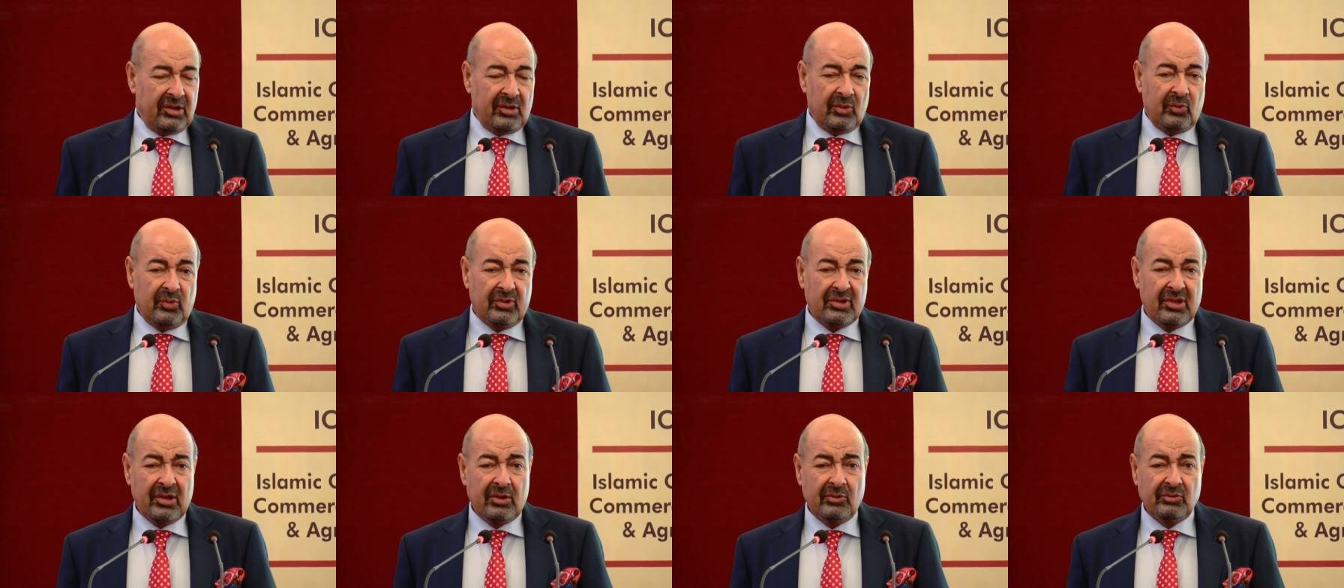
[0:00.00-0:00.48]

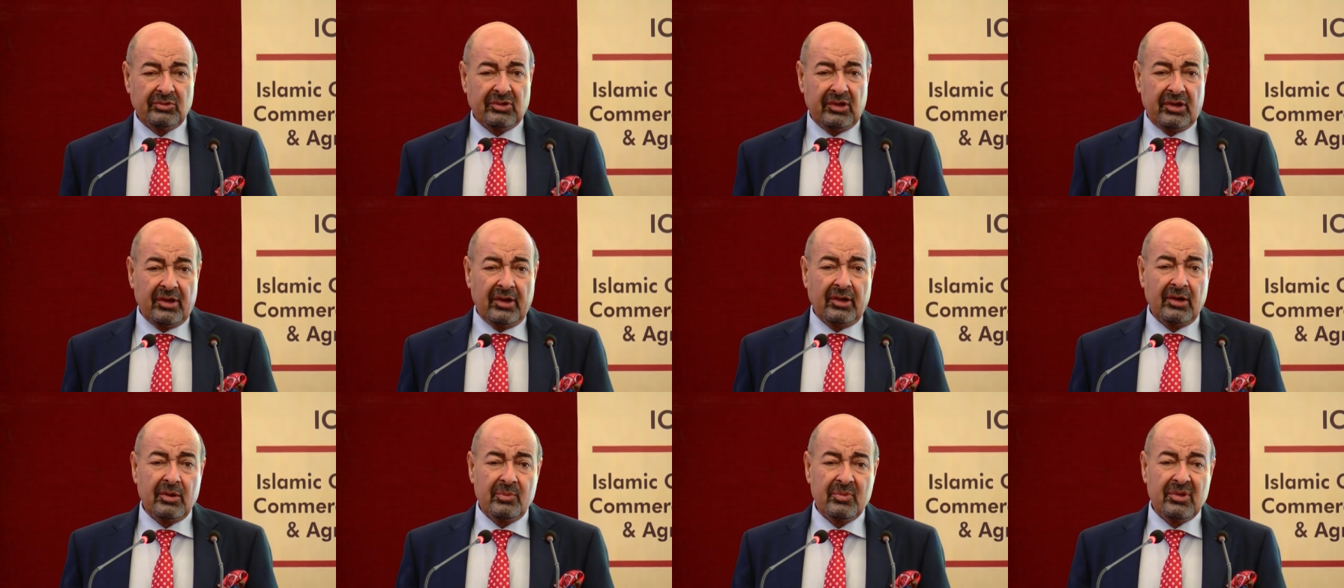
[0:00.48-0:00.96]
Without
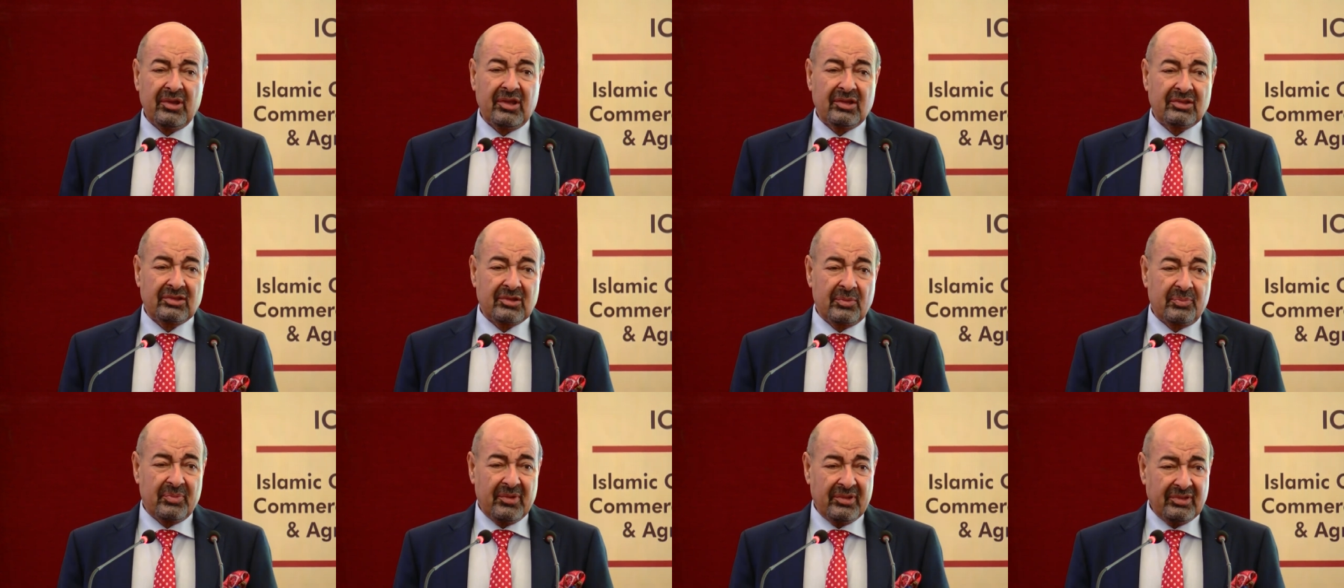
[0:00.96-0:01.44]
economic
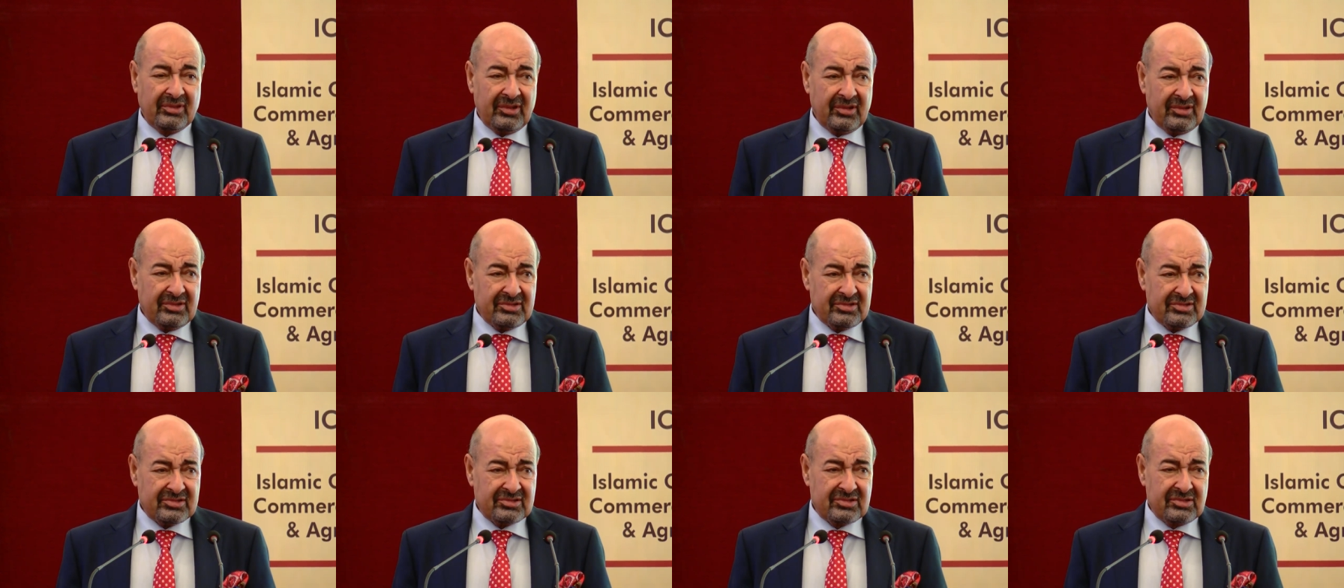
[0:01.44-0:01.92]

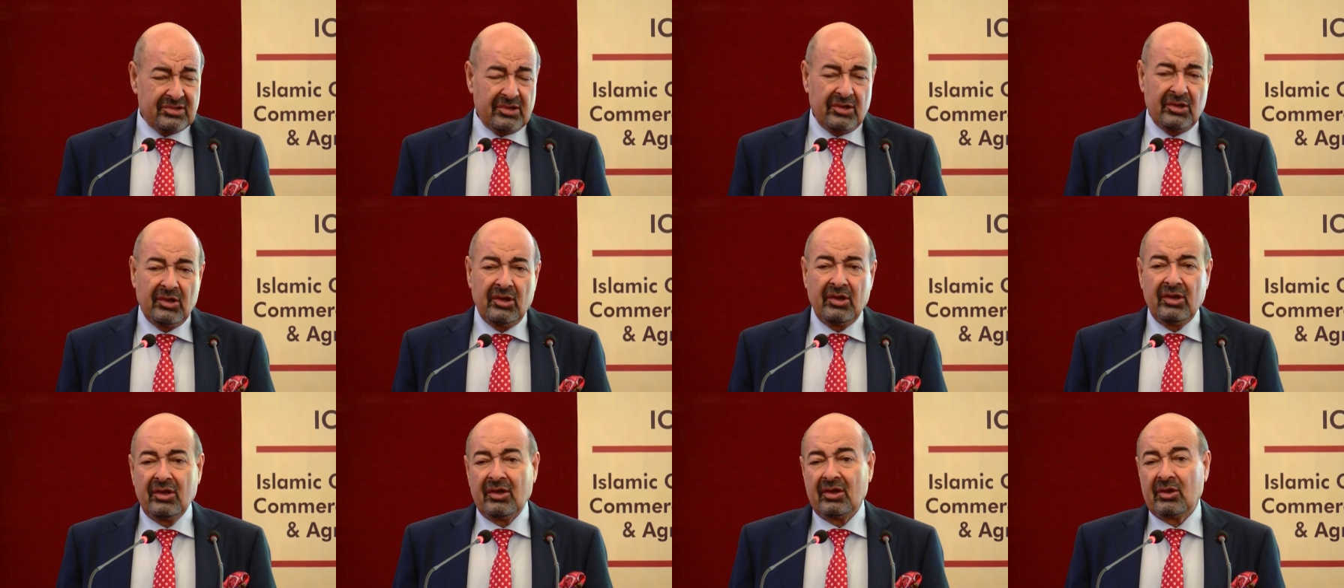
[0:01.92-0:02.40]
independence,
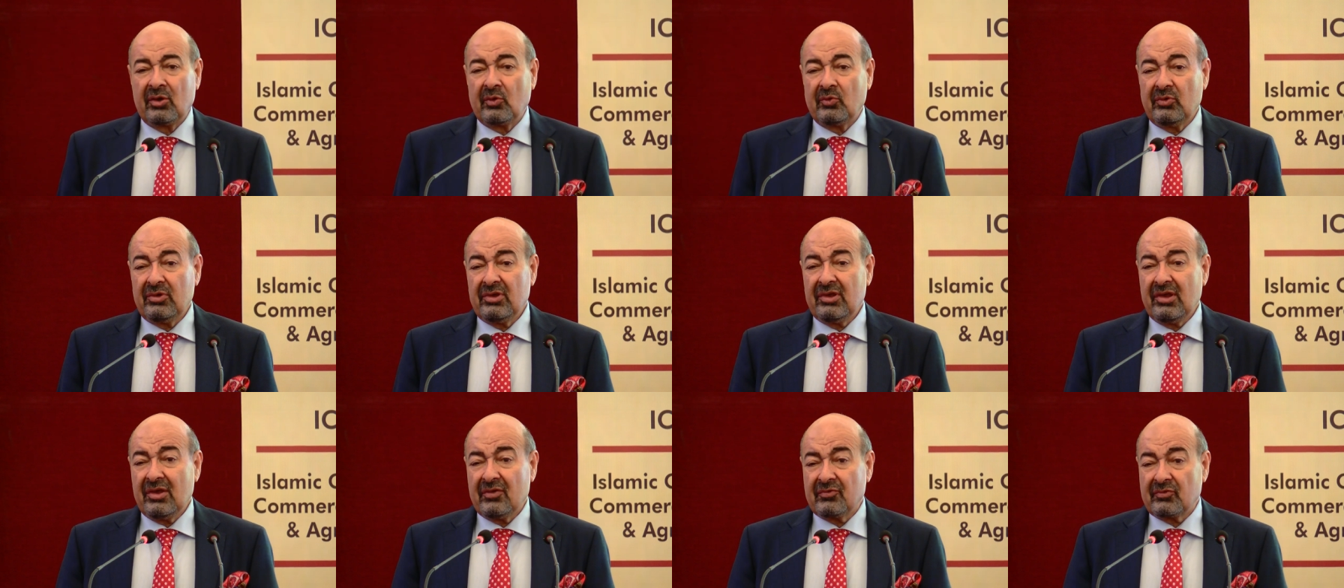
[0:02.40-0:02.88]

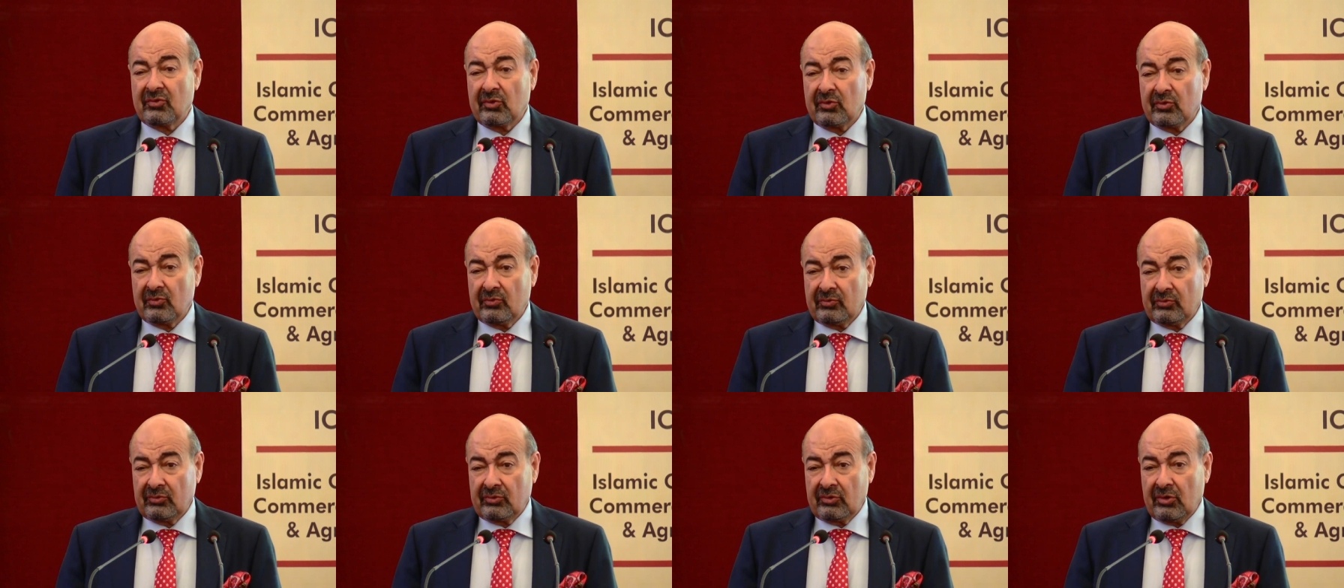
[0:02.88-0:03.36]
we have
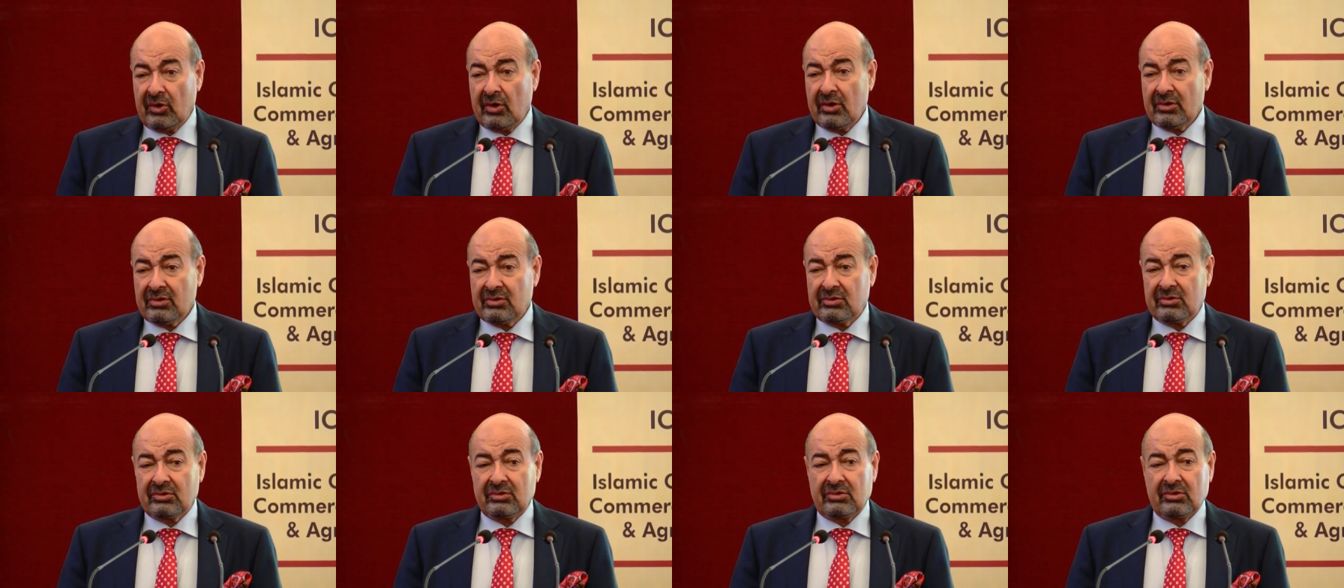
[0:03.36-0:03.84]

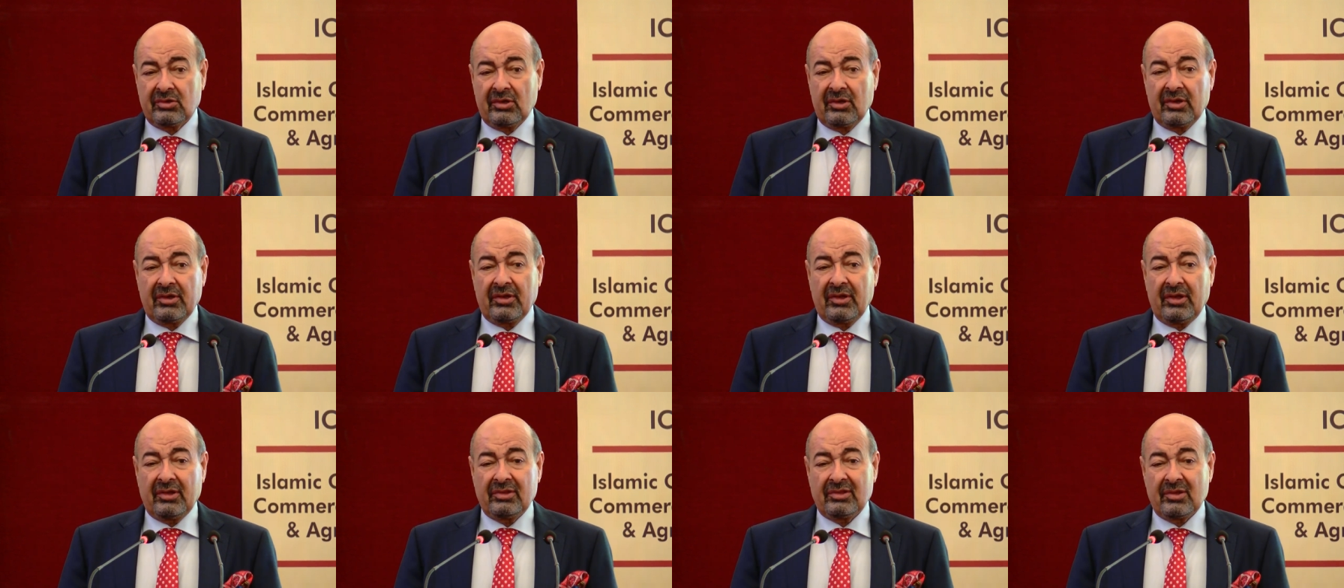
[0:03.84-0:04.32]
not
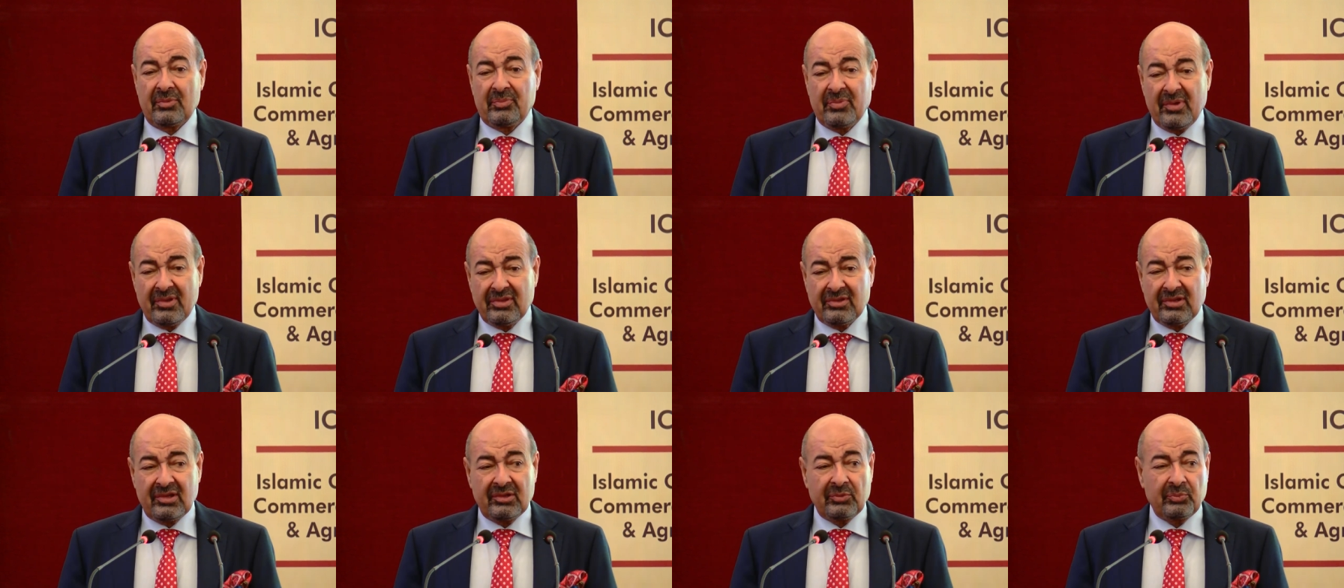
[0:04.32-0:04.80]
uh,
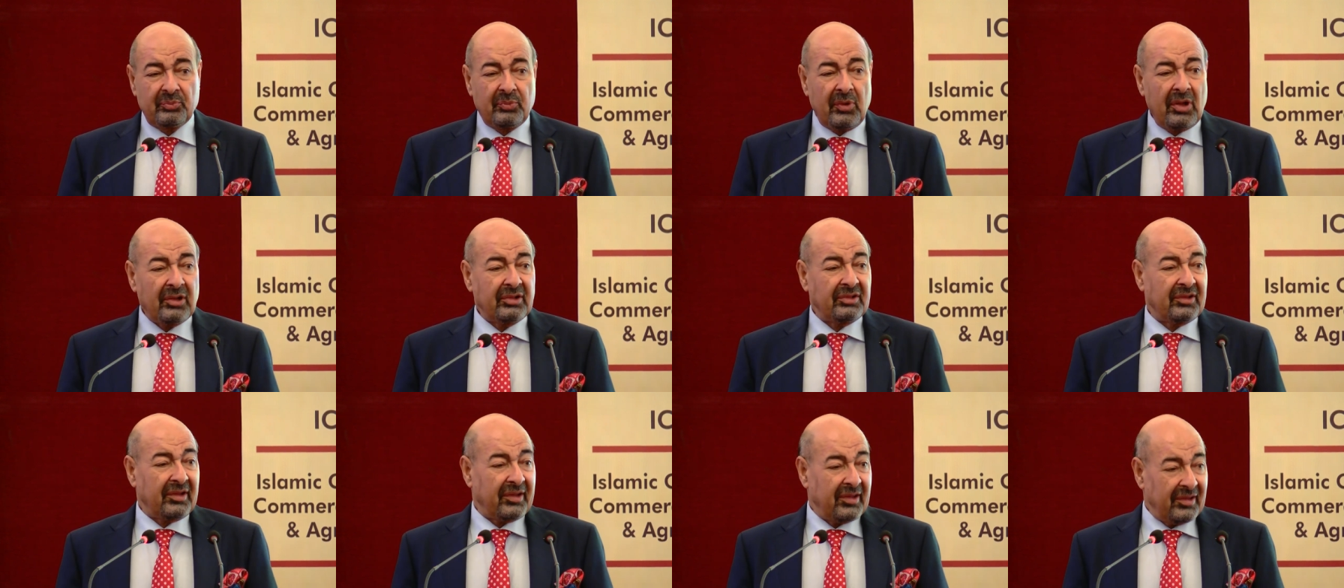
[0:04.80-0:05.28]
independent
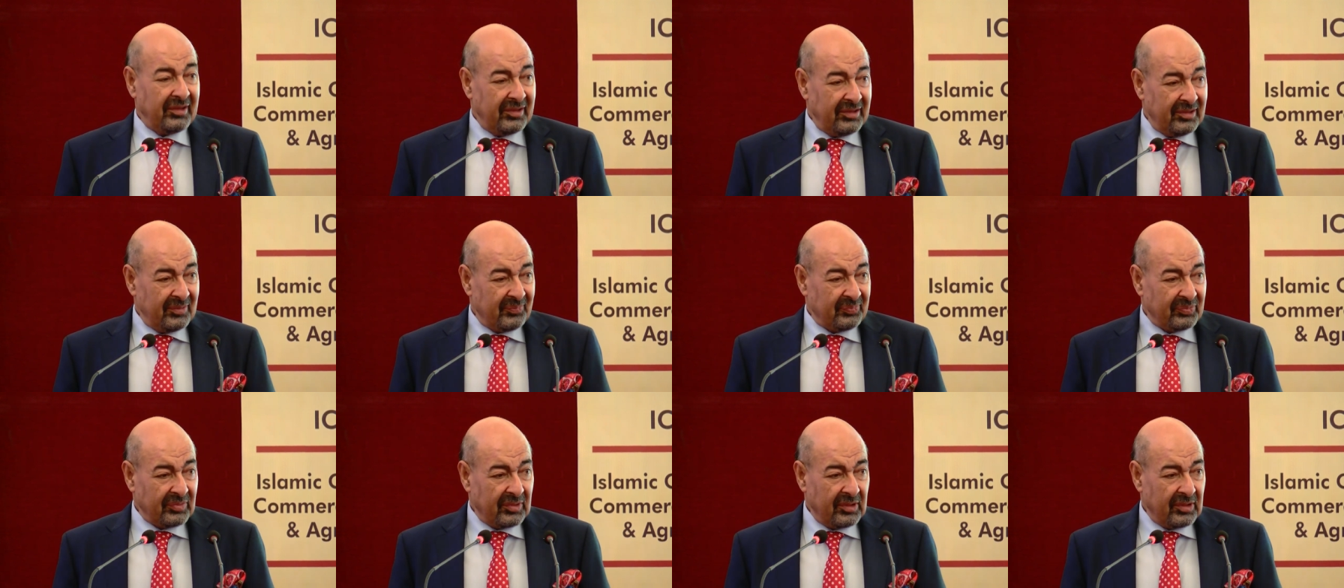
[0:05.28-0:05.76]
politically.